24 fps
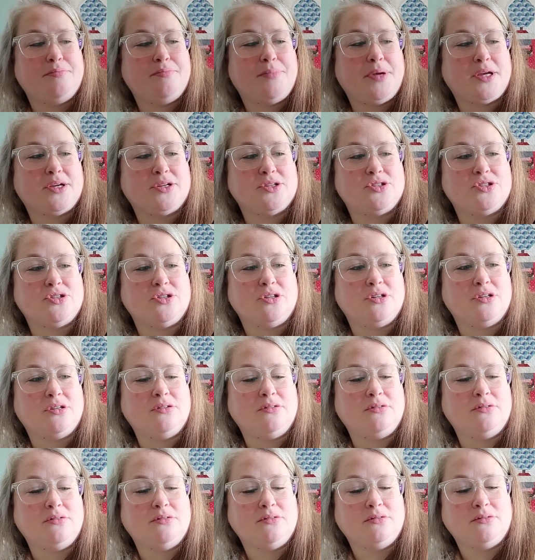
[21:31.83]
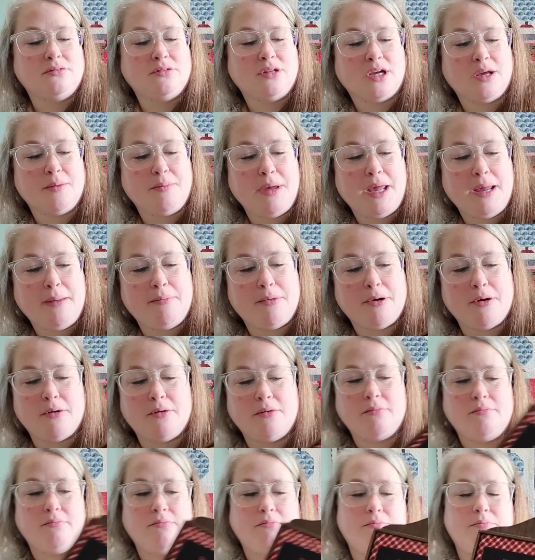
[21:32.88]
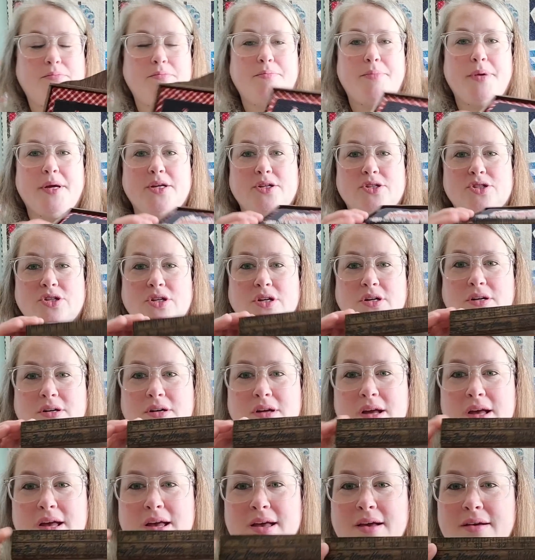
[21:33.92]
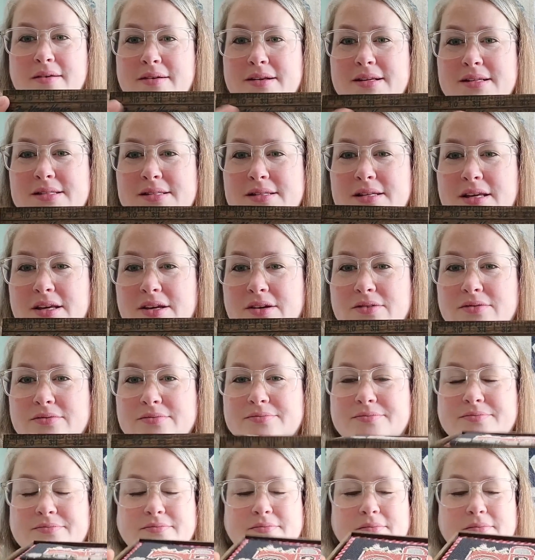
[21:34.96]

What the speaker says: picture, like a paper picture. That's cute.